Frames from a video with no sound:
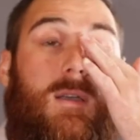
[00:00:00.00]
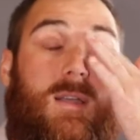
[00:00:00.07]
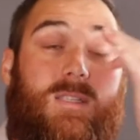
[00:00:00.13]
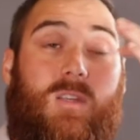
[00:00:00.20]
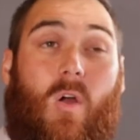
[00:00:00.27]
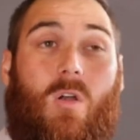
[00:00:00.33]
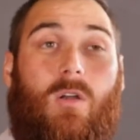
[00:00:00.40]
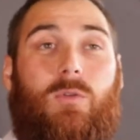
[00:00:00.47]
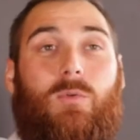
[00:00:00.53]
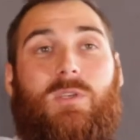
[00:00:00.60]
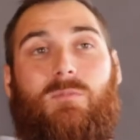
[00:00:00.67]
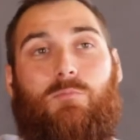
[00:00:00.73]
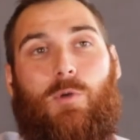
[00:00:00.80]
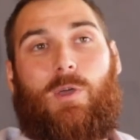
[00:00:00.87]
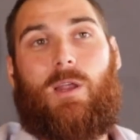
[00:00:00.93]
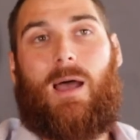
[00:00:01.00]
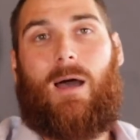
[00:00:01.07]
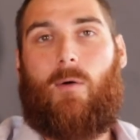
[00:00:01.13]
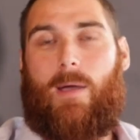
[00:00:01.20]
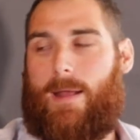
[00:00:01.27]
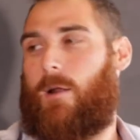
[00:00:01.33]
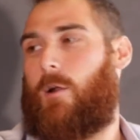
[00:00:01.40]
it's hard to explain
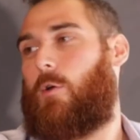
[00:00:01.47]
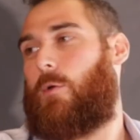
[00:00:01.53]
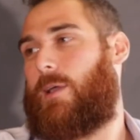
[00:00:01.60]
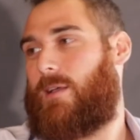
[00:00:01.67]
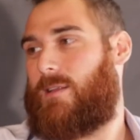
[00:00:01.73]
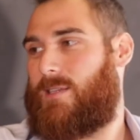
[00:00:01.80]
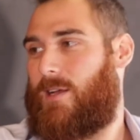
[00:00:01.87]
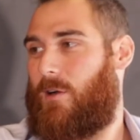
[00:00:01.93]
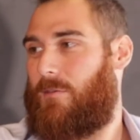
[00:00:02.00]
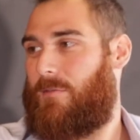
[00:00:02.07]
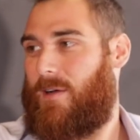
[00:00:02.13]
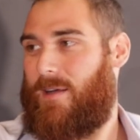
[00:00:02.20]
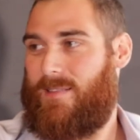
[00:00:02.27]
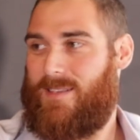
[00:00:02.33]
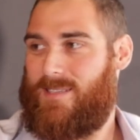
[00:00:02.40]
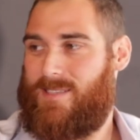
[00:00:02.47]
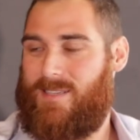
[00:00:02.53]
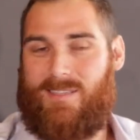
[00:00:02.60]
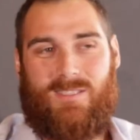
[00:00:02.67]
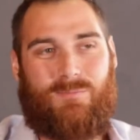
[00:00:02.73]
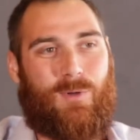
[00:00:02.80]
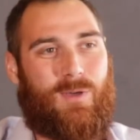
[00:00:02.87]
how harrowing and terrifying this
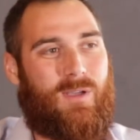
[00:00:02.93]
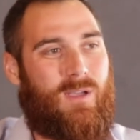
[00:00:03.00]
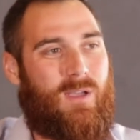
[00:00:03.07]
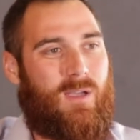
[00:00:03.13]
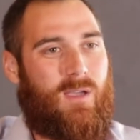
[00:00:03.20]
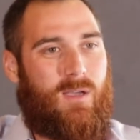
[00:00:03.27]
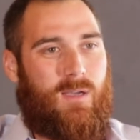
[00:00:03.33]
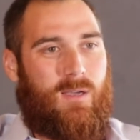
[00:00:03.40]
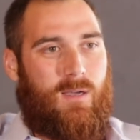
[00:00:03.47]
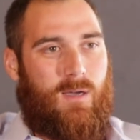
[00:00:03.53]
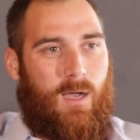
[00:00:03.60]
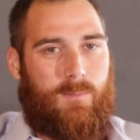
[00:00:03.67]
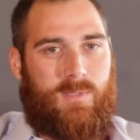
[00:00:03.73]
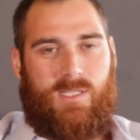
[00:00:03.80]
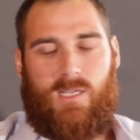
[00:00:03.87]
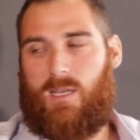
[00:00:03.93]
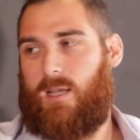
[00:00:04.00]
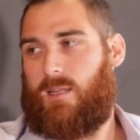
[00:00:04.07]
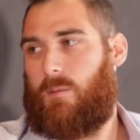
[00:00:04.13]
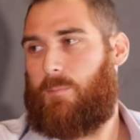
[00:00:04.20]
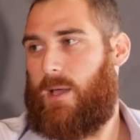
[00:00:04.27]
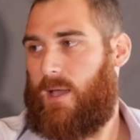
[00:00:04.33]
is, but I'm sitting
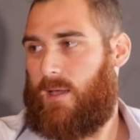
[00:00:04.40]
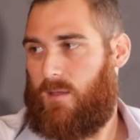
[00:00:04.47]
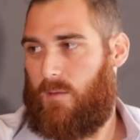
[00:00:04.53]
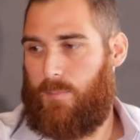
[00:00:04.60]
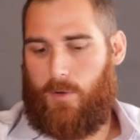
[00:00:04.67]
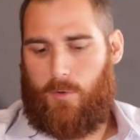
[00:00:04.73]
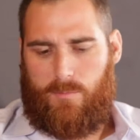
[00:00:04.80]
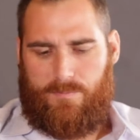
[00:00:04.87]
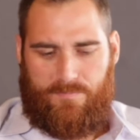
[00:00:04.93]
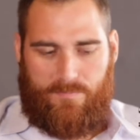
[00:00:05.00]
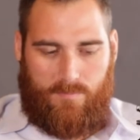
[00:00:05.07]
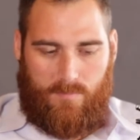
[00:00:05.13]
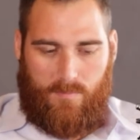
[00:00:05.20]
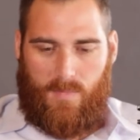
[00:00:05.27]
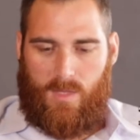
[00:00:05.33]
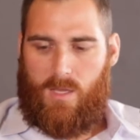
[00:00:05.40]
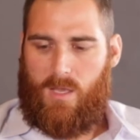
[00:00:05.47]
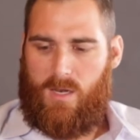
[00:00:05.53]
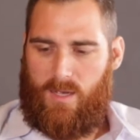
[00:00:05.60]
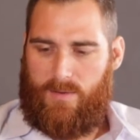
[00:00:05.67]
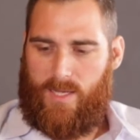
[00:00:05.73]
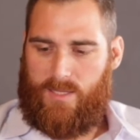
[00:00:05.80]
at the back of the boat,
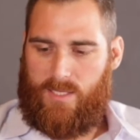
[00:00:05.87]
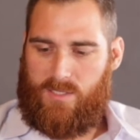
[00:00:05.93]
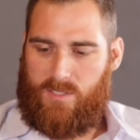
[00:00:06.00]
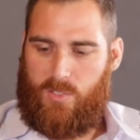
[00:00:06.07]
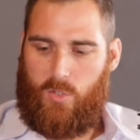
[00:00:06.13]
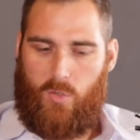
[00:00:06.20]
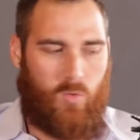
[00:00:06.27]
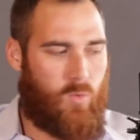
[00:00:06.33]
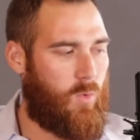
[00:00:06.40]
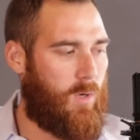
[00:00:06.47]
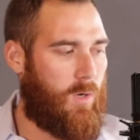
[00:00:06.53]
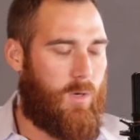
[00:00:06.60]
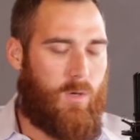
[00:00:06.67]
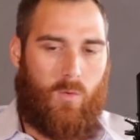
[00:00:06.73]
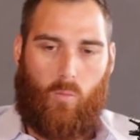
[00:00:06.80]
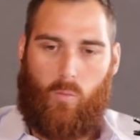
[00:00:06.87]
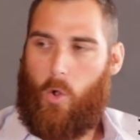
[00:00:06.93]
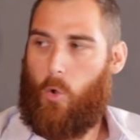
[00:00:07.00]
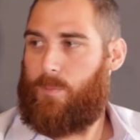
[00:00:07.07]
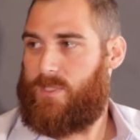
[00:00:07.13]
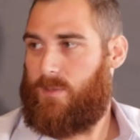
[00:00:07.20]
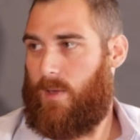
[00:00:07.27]
and I've got these 2
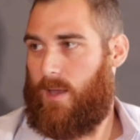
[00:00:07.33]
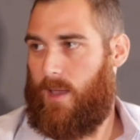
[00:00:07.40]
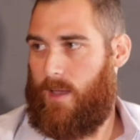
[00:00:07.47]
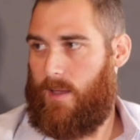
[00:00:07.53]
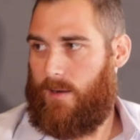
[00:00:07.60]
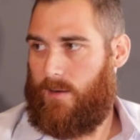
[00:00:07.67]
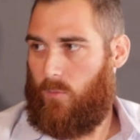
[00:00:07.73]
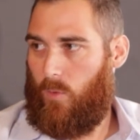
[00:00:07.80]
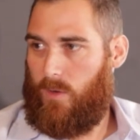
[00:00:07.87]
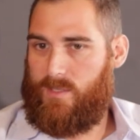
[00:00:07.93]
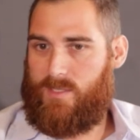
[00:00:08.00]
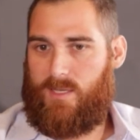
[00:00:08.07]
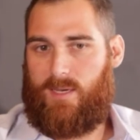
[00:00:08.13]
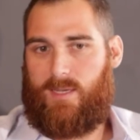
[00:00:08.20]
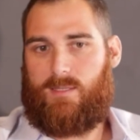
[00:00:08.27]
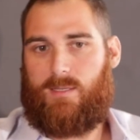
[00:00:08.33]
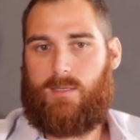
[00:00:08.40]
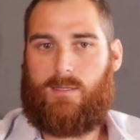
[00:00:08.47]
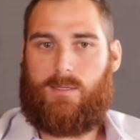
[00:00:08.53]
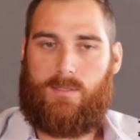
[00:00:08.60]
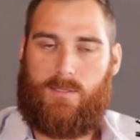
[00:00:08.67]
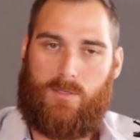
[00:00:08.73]
ropes in my hand. One's
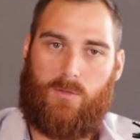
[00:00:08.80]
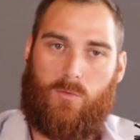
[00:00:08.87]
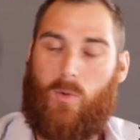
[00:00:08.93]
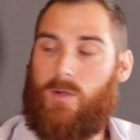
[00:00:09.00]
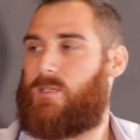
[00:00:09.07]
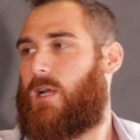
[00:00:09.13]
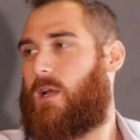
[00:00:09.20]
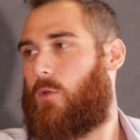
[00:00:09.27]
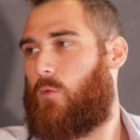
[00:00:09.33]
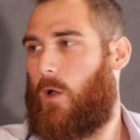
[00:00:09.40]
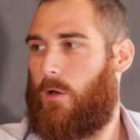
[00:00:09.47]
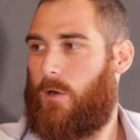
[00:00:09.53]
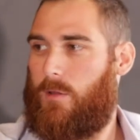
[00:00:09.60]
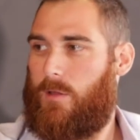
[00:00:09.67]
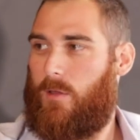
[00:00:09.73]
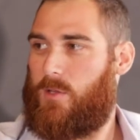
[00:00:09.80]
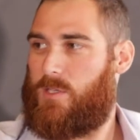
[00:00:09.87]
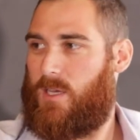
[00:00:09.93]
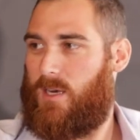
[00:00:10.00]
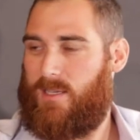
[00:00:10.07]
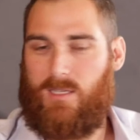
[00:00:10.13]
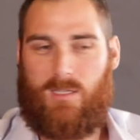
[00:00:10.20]
connected to one side of the rudder, the other's
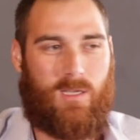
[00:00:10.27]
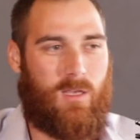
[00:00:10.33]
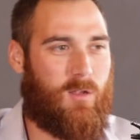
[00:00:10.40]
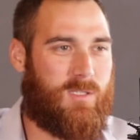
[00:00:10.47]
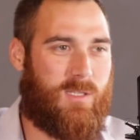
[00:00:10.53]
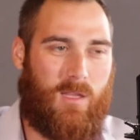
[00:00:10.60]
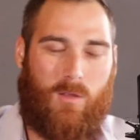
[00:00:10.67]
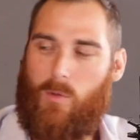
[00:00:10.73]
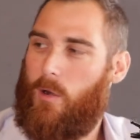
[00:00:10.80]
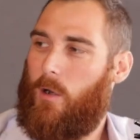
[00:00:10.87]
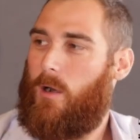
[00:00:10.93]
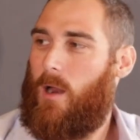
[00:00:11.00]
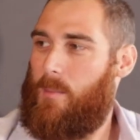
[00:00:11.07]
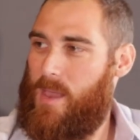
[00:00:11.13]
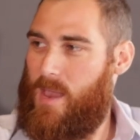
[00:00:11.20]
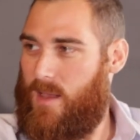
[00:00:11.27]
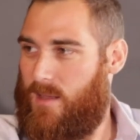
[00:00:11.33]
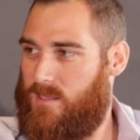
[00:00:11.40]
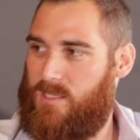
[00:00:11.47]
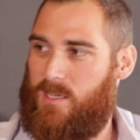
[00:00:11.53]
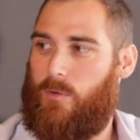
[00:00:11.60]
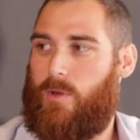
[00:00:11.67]
connected to the other side of the rudder, and I'm
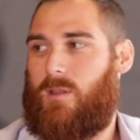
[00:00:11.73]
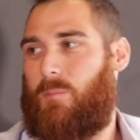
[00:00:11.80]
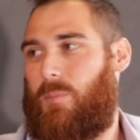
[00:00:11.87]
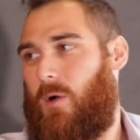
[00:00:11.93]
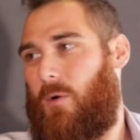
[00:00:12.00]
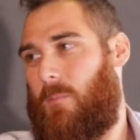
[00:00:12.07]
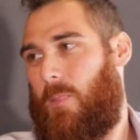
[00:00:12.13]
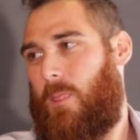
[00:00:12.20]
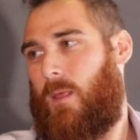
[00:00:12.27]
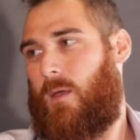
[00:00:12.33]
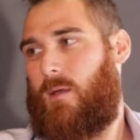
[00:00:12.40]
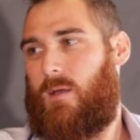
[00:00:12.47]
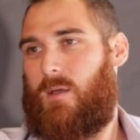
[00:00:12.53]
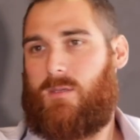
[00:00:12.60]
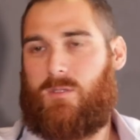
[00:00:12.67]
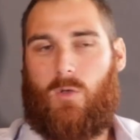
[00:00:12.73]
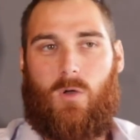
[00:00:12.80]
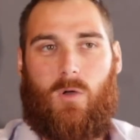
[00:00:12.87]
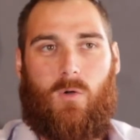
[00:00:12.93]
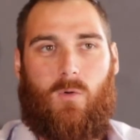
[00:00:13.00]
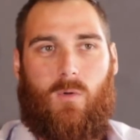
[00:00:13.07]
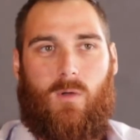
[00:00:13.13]
hand steering the boat.
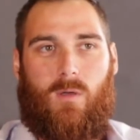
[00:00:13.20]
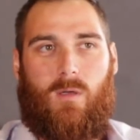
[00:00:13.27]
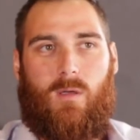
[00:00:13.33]
So